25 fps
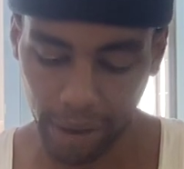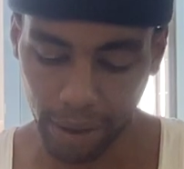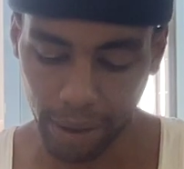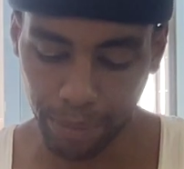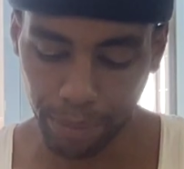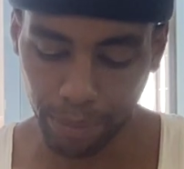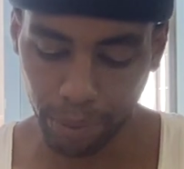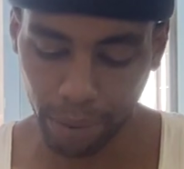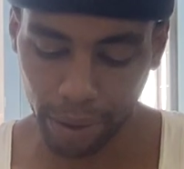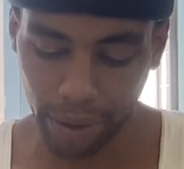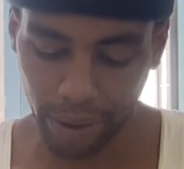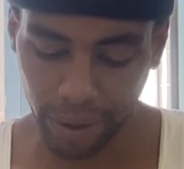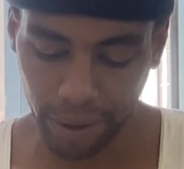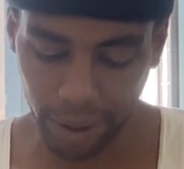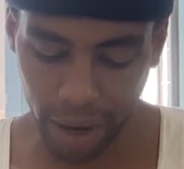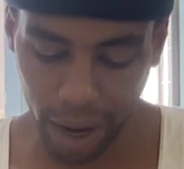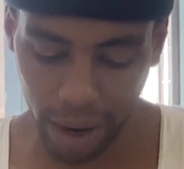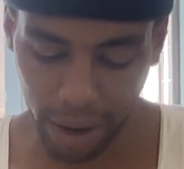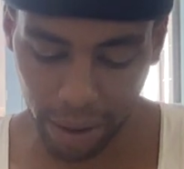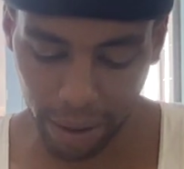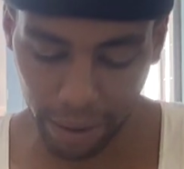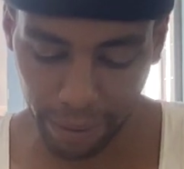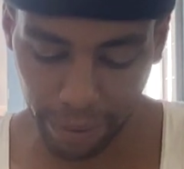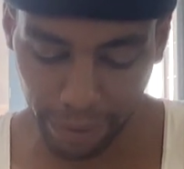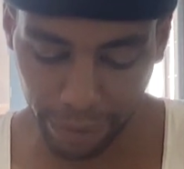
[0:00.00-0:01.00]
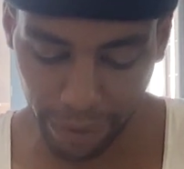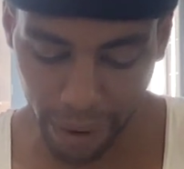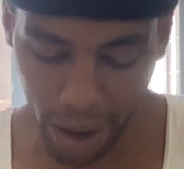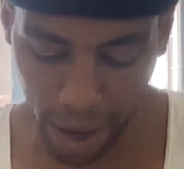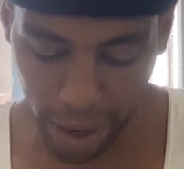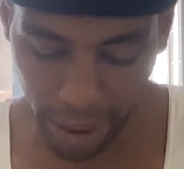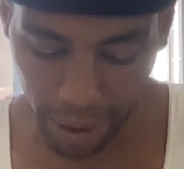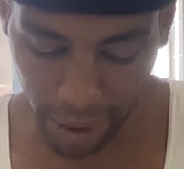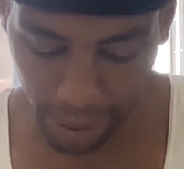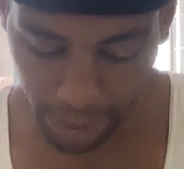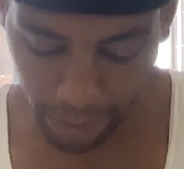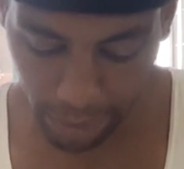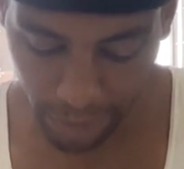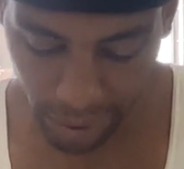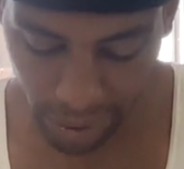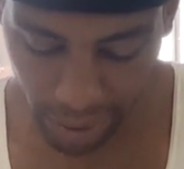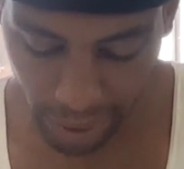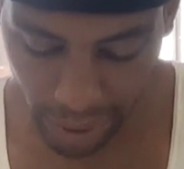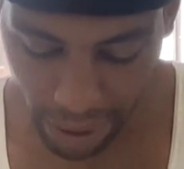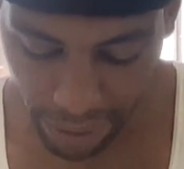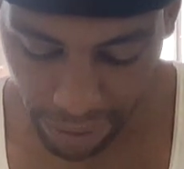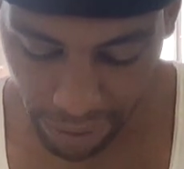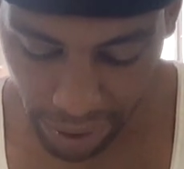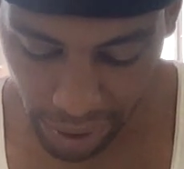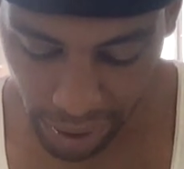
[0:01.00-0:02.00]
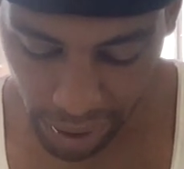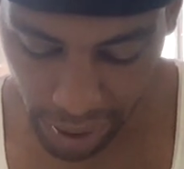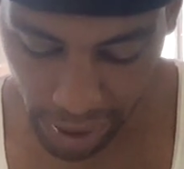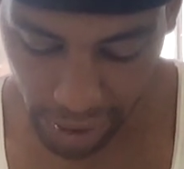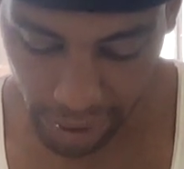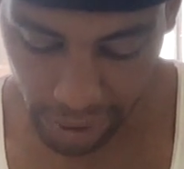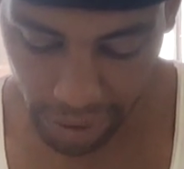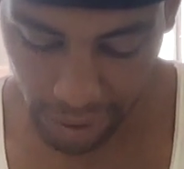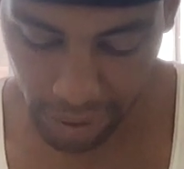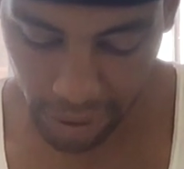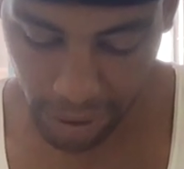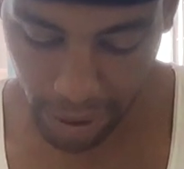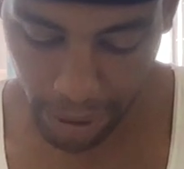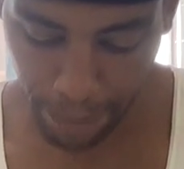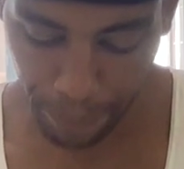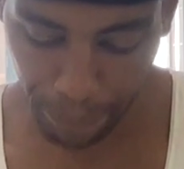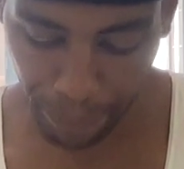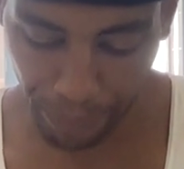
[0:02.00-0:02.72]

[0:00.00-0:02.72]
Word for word: the priest shall confine him seven days.